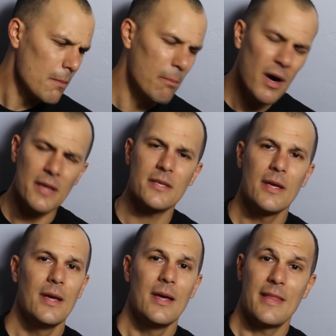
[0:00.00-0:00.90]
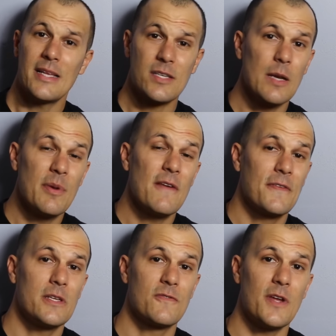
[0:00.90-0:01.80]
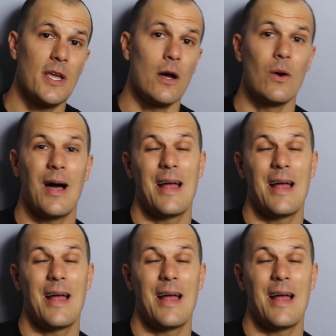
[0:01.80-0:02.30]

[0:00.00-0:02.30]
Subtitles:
But that's going to be it for this video.